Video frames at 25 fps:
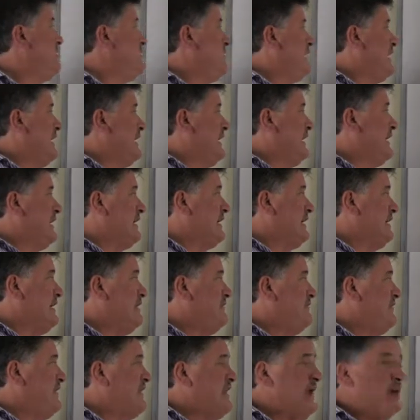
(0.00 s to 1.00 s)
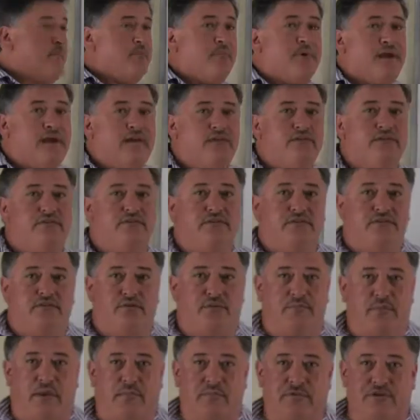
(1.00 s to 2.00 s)
getting an even number,
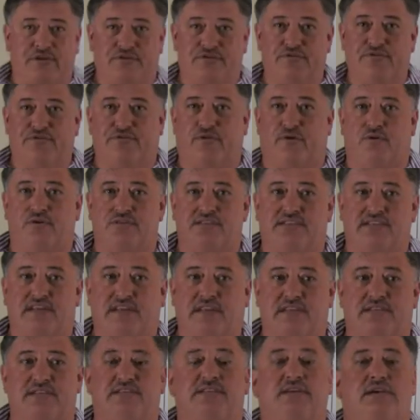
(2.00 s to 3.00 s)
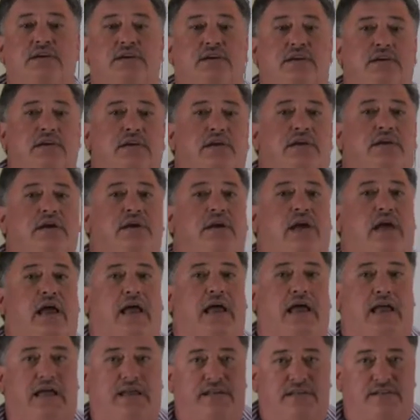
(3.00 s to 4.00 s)
remember 2, 4, 6,
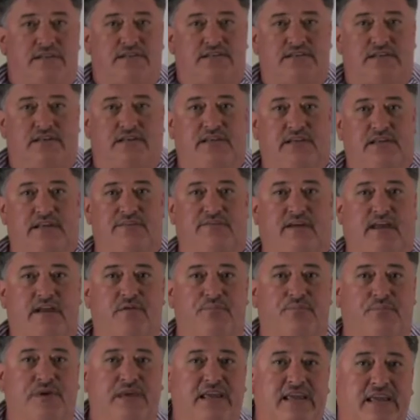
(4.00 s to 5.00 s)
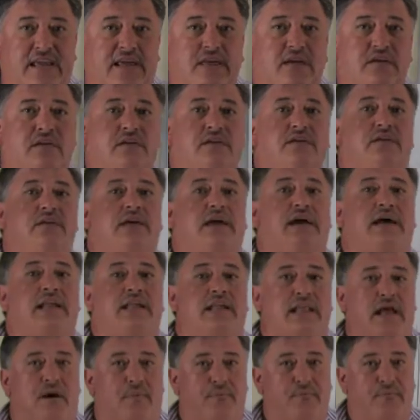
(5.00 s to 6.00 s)
and event B, a
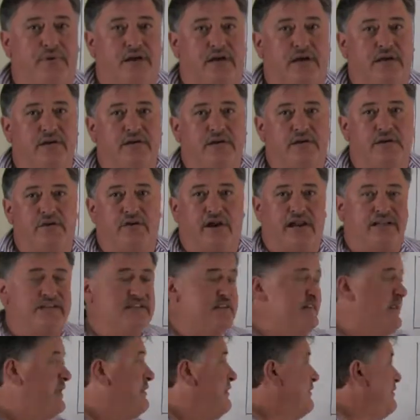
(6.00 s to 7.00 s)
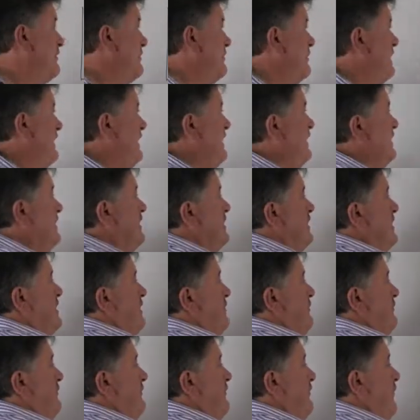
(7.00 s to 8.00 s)
number greater than 3,
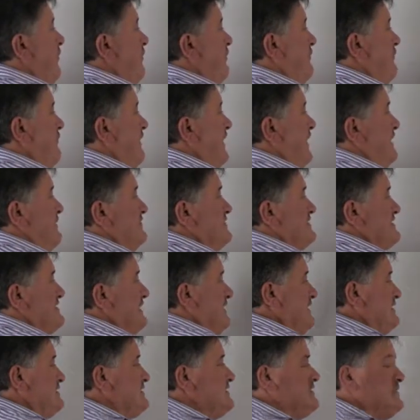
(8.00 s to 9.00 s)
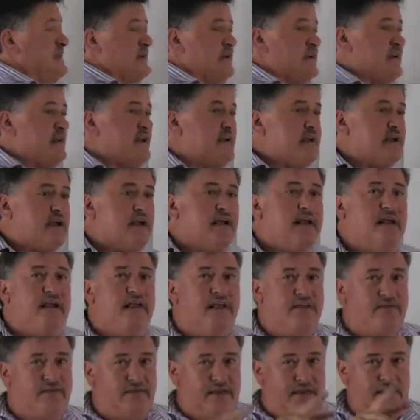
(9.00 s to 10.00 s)
4, 5, 6,
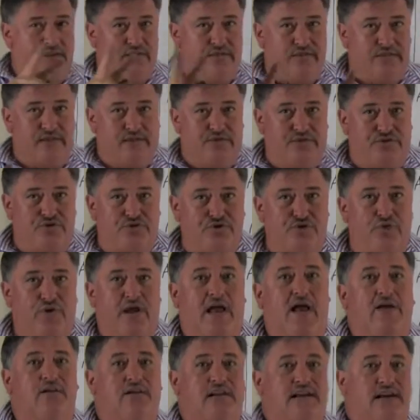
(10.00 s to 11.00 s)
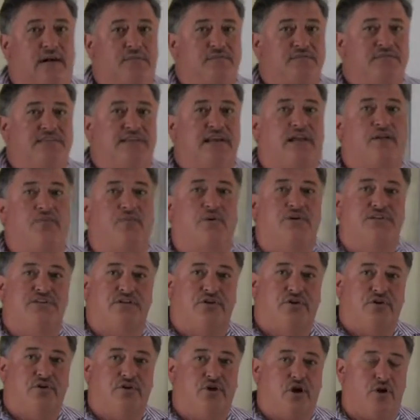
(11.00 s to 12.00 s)
and then the two outcomes that was
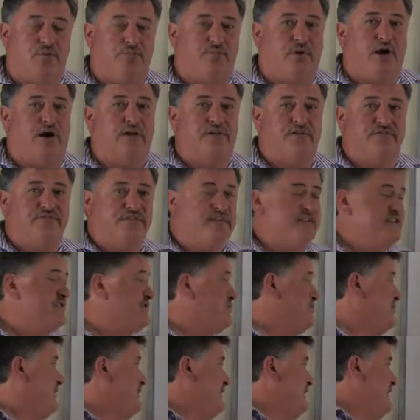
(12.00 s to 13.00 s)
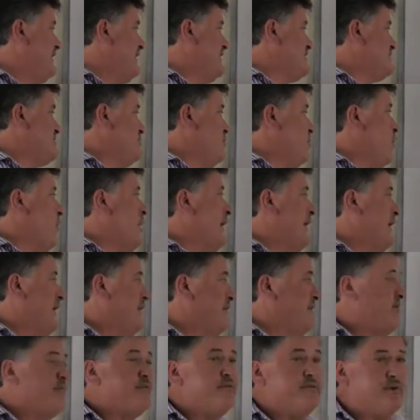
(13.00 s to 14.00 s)
not part of these two events, 1
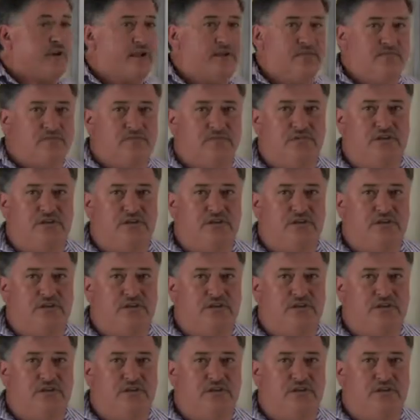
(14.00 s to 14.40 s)
and 3.